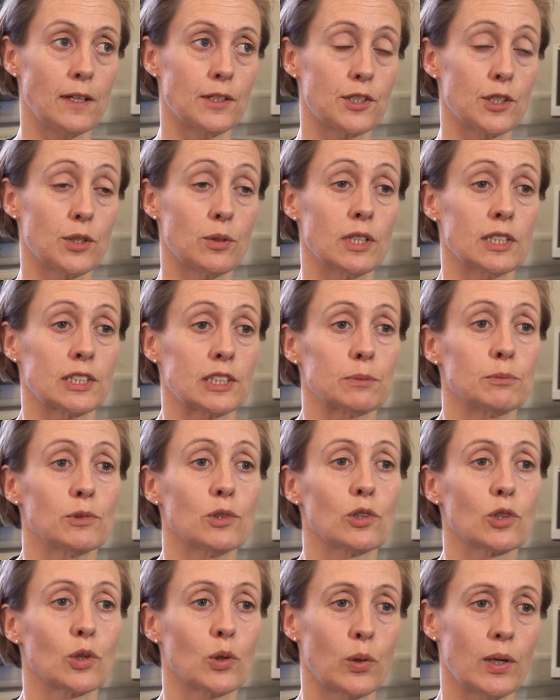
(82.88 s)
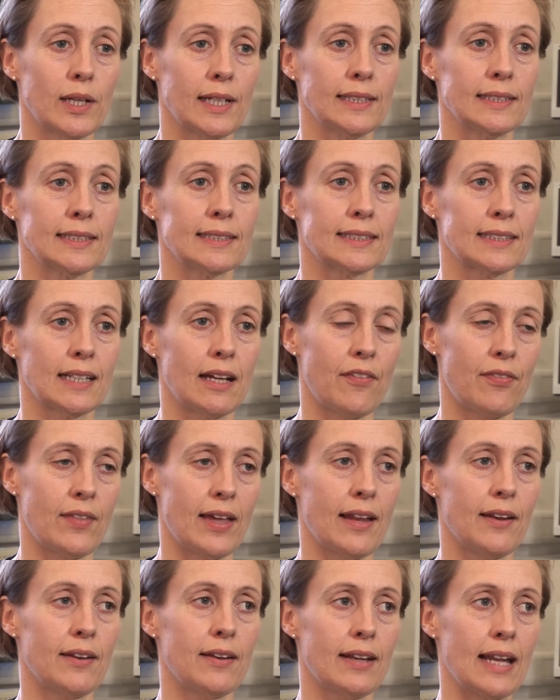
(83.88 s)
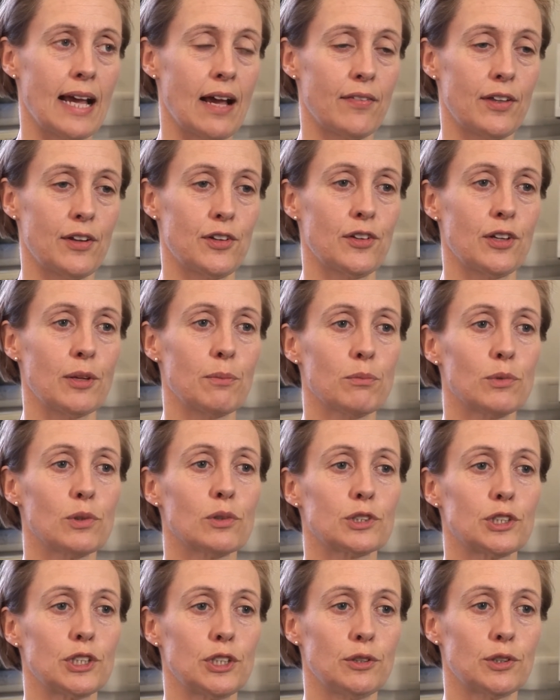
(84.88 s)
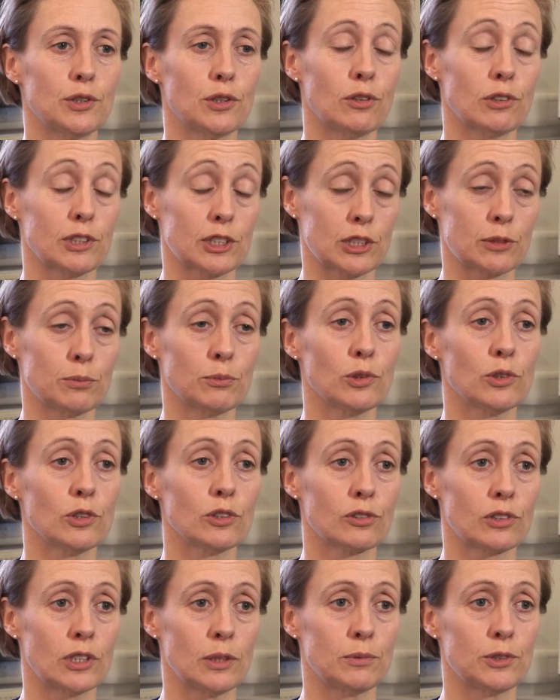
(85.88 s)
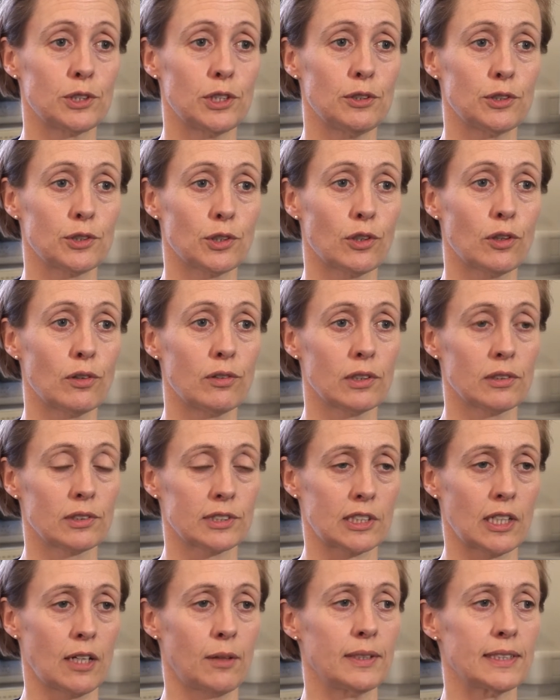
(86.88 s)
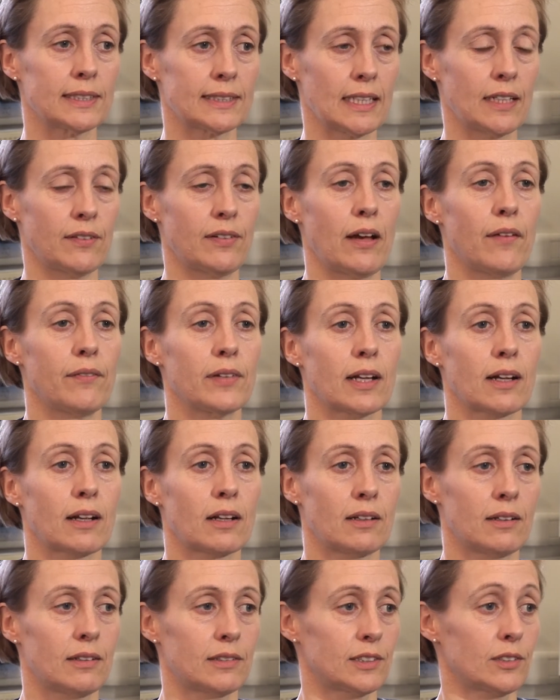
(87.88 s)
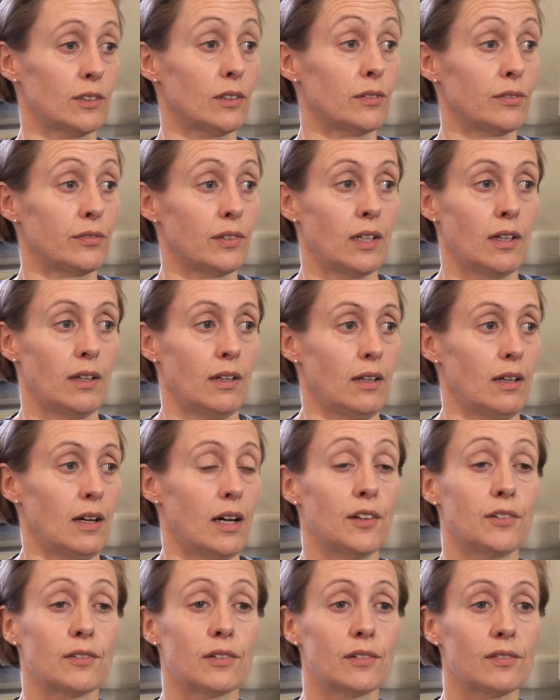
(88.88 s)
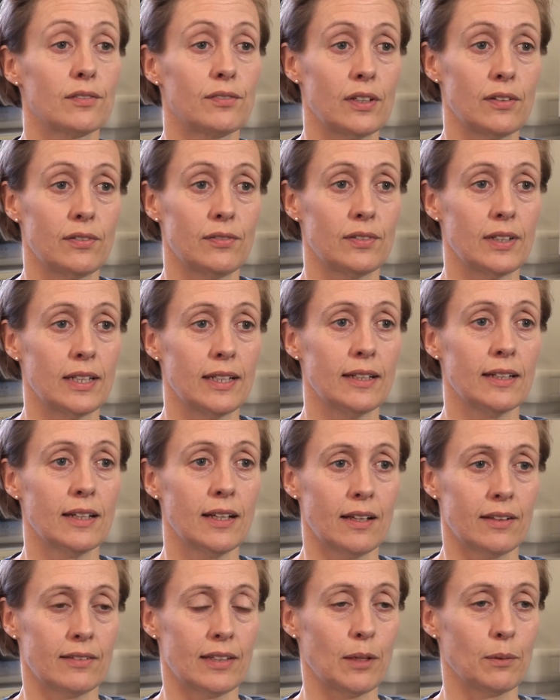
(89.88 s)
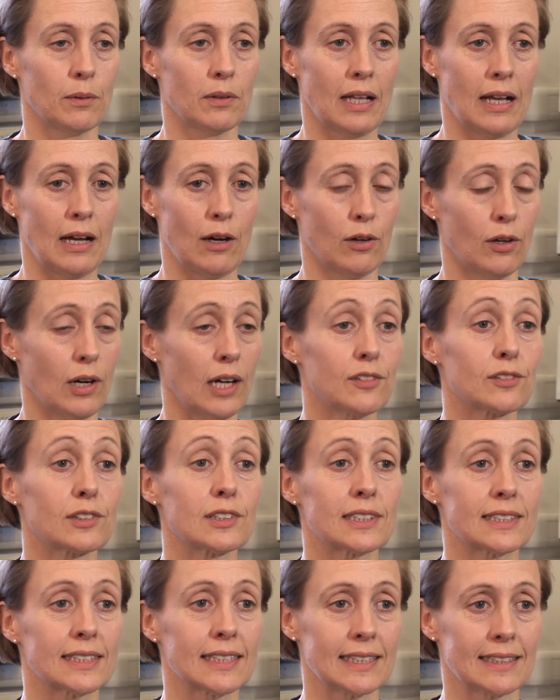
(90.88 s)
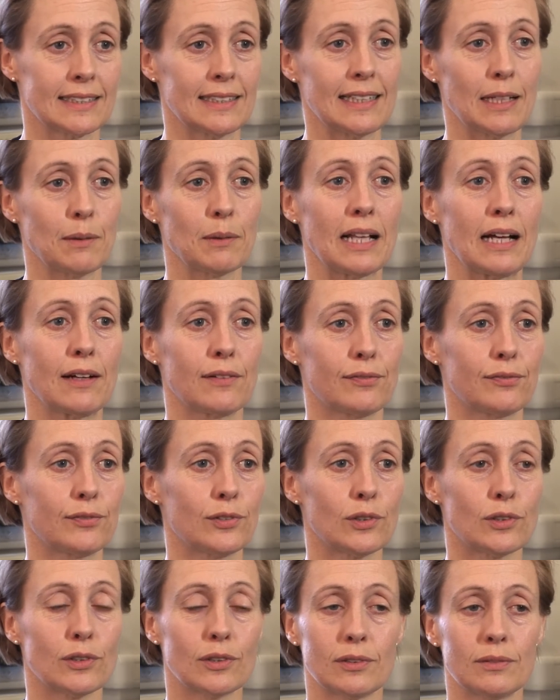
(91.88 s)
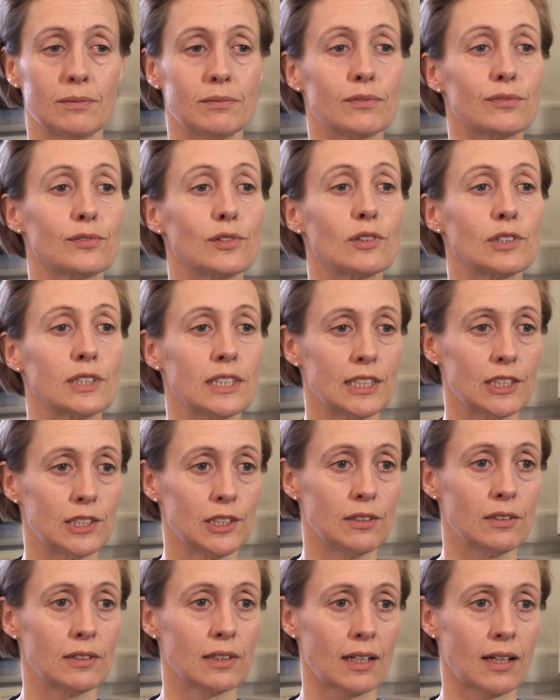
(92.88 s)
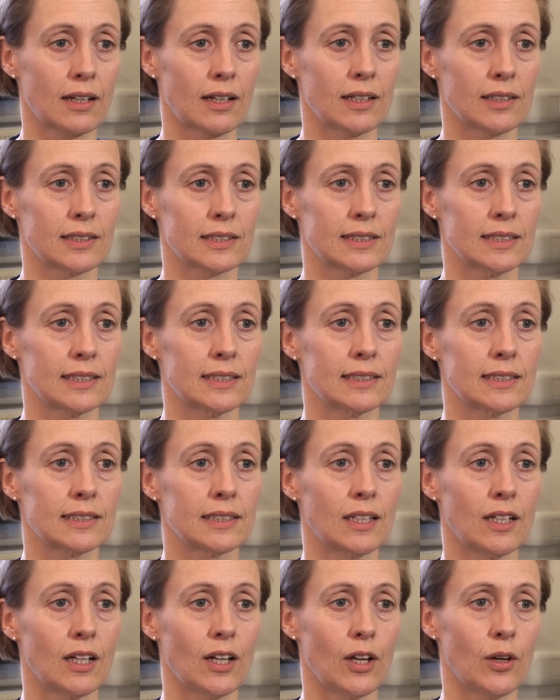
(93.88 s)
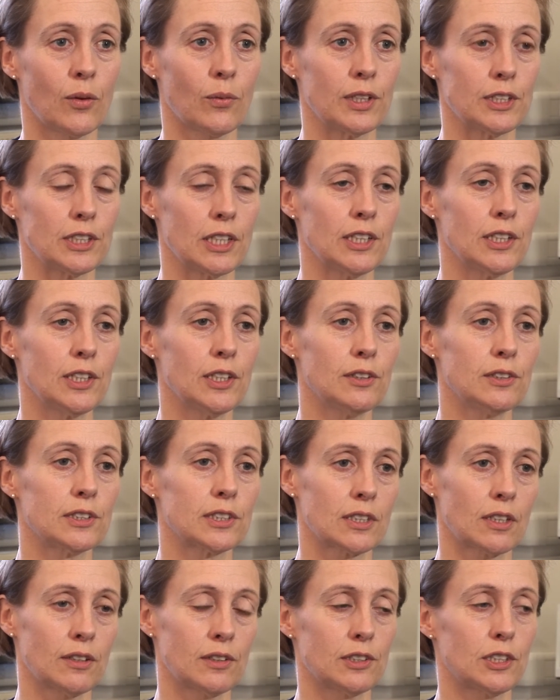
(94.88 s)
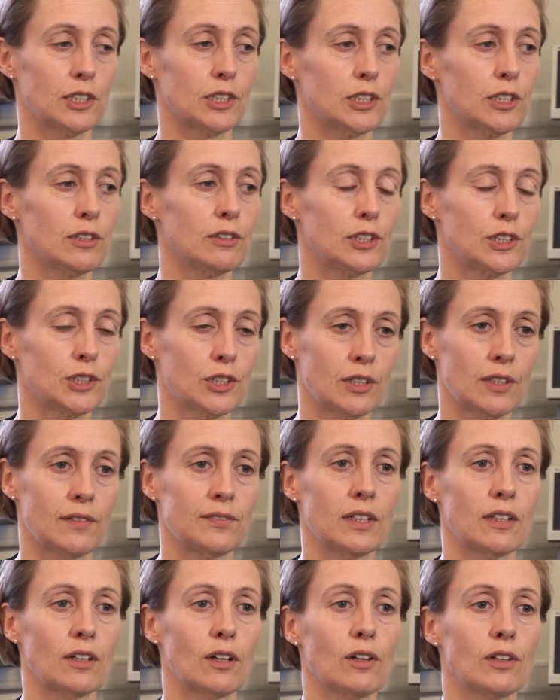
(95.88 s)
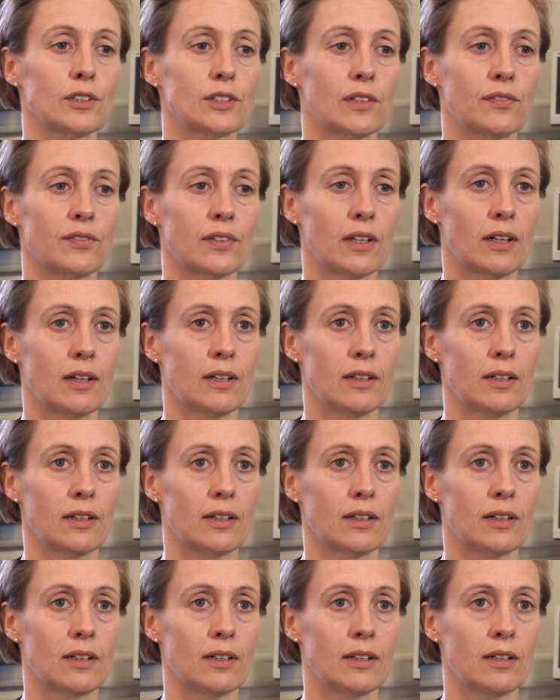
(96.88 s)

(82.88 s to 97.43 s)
do a small quiz, and then now they're doing more small group tutorials. So instead of having a class of 150, they will have, or 160, they will have 40 student classes, which are used. So the students should have done a lot of